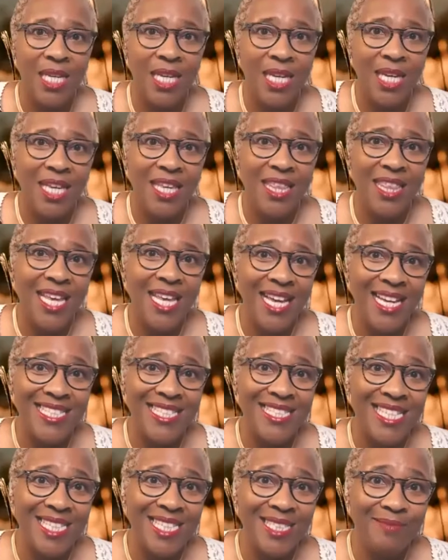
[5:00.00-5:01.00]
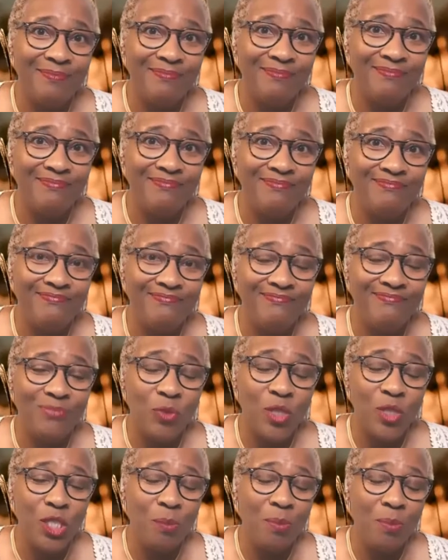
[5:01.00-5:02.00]
that we
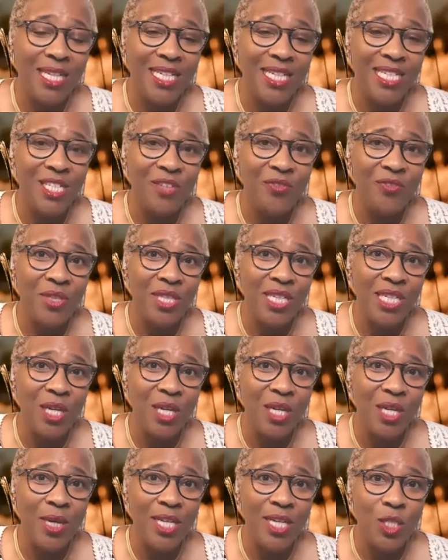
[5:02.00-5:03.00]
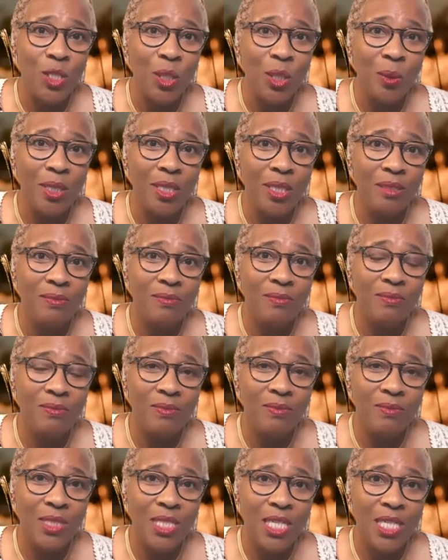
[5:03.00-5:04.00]
should be any different than our wayshower?
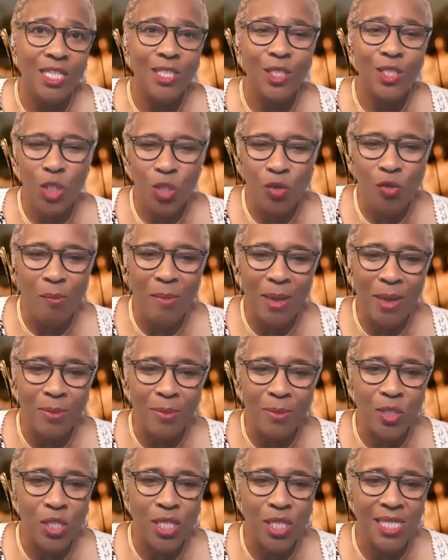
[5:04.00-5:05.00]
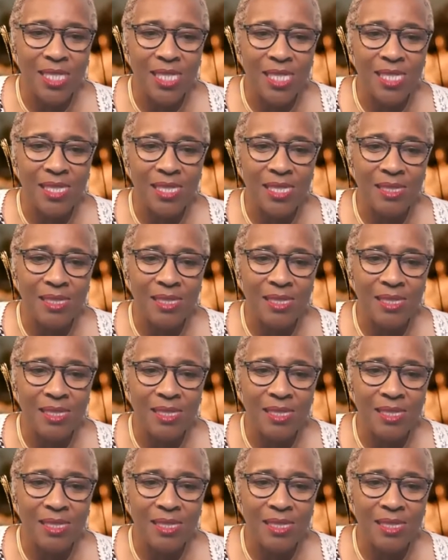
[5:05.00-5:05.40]
Do you remember Jesus